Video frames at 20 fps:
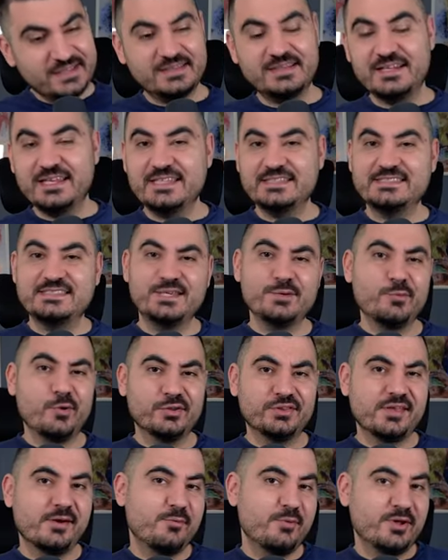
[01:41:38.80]
but let's see
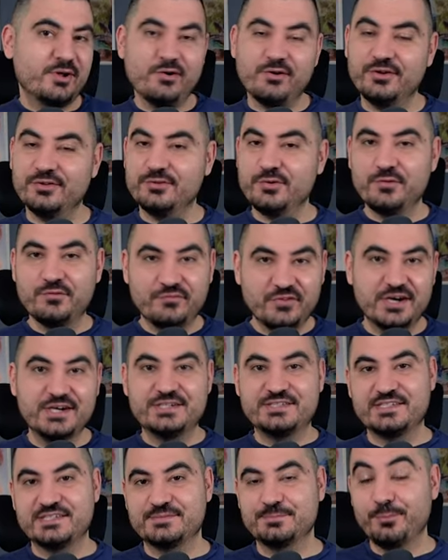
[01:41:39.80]
what are we gonna do
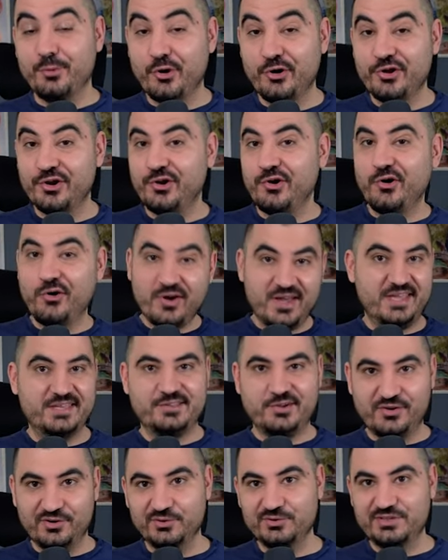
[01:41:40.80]
versus Monaco
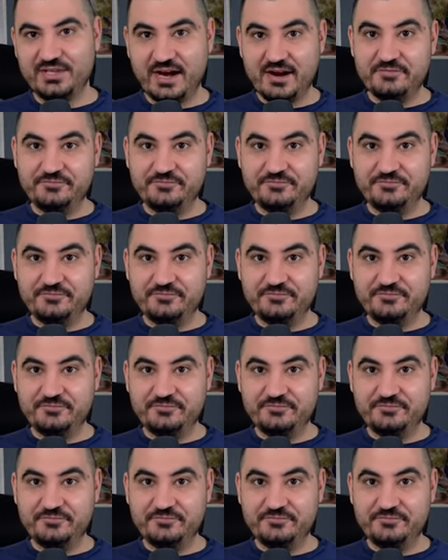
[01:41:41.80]
at Old